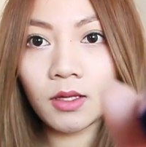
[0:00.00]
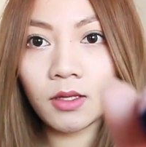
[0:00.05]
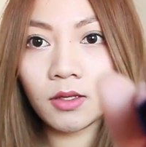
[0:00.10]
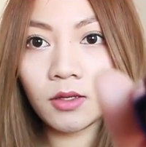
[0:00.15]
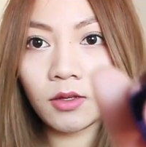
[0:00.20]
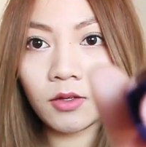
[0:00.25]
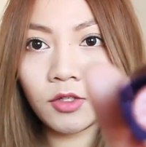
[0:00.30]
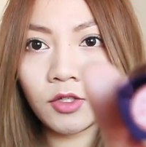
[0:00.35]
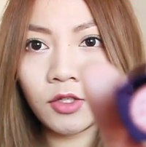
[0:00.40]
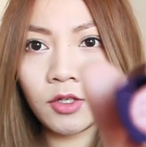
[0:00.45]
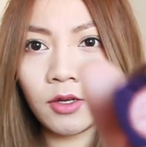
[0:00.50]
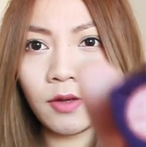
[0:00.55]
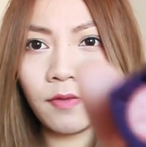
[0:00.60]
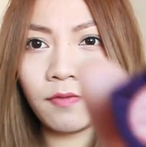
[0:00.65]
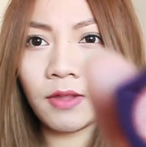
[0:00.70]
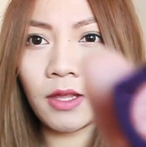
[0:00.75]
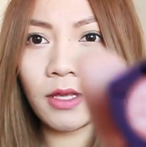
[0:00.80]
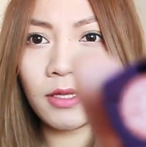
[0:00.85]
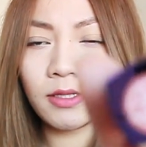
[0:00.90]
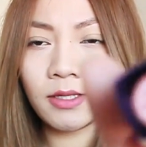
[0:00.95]
Not sure if
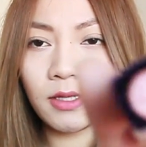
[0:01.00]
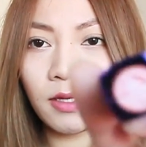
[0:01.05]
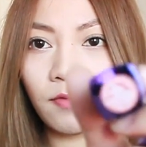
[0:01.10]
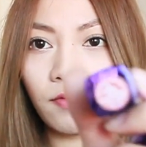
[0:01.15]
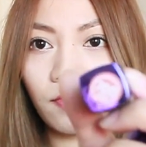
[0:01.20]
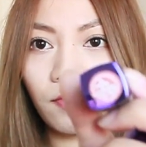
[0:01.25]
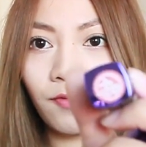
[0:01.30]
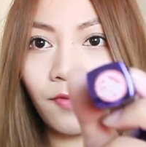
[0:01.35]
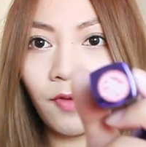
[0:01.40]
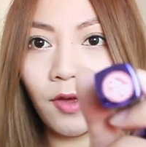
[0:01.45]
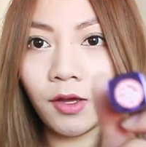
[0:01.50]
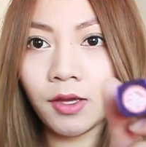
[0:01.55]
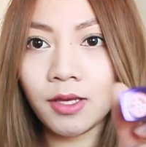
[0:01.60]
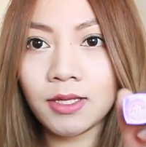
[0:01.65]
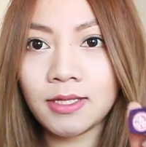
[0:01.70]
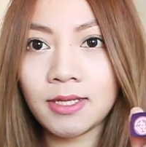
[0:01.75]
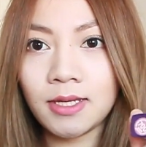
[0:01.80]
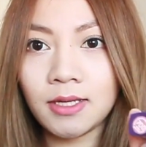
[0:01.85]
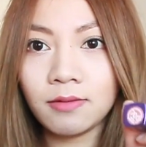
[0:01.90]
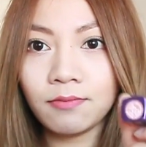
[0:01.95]
that's even
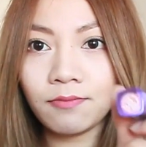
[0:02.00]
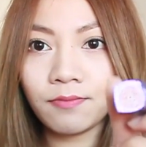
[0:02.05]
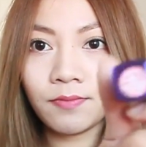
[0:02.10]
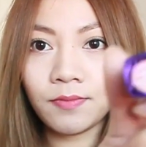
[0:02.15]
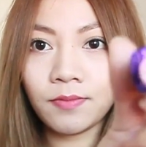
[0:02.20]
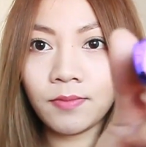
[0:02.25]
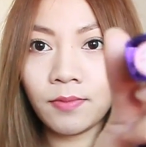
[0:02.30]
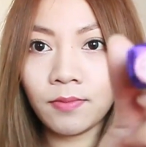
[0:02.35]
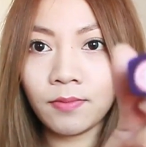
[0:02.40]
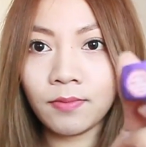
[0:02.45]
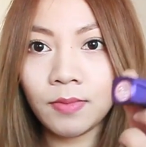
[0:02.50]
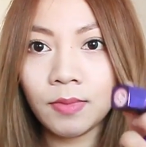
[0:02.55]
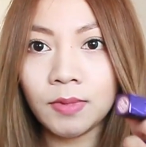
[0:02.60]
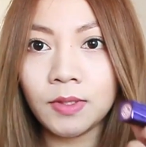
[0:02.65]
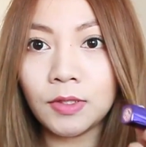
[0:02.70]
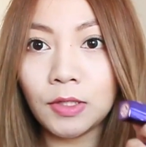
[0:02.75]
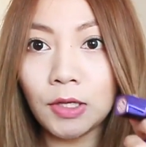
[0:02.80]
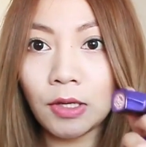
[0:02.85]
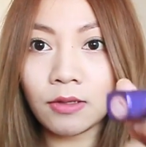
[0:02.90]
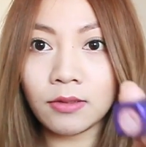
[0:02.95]
focusing,
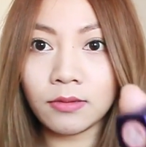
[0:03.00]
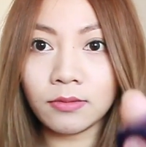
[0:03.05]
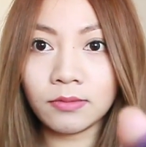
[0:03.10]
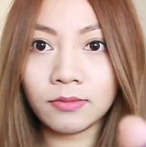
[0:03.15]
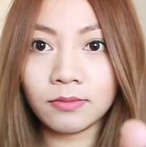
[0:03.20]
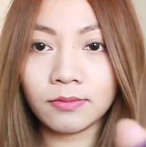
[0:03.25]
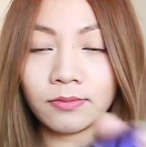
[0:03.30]
no,